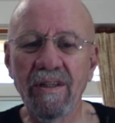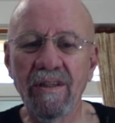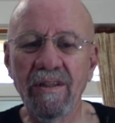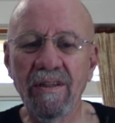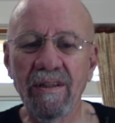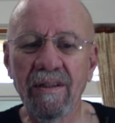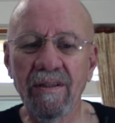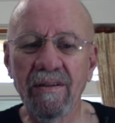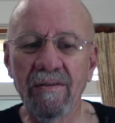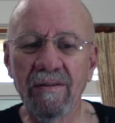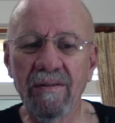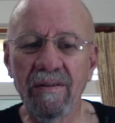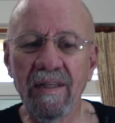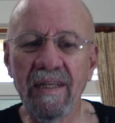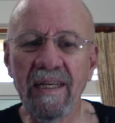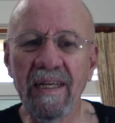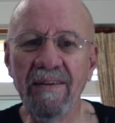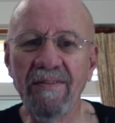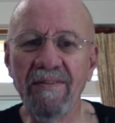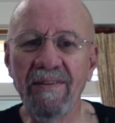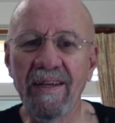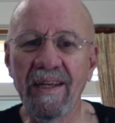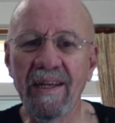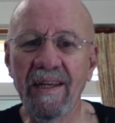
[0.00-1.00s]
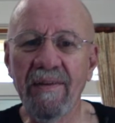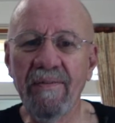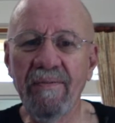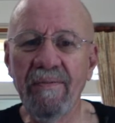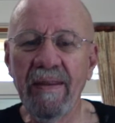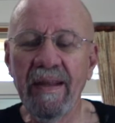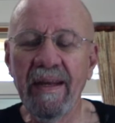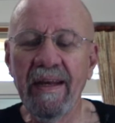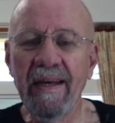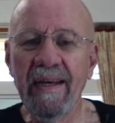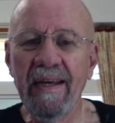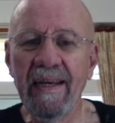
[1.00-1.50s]
the lesson,
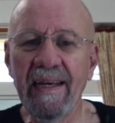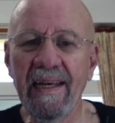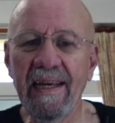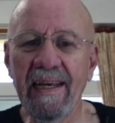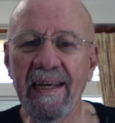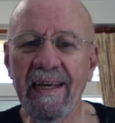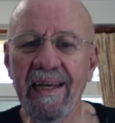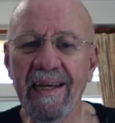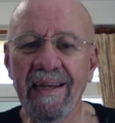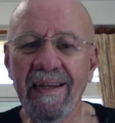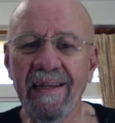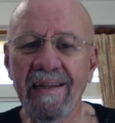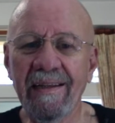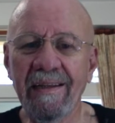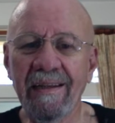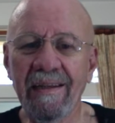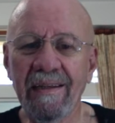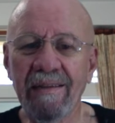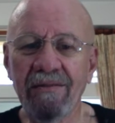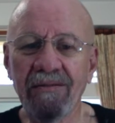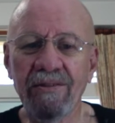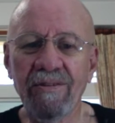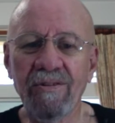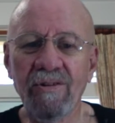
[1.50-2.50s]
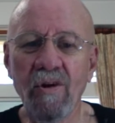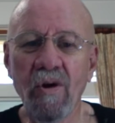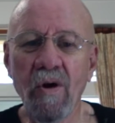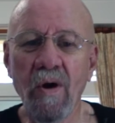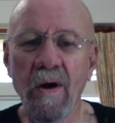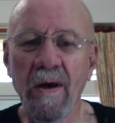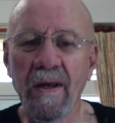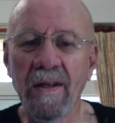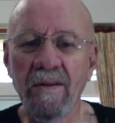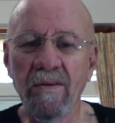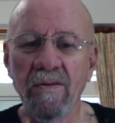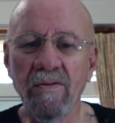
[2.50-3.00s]
and it was
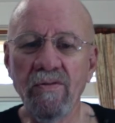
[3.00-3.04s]
gone.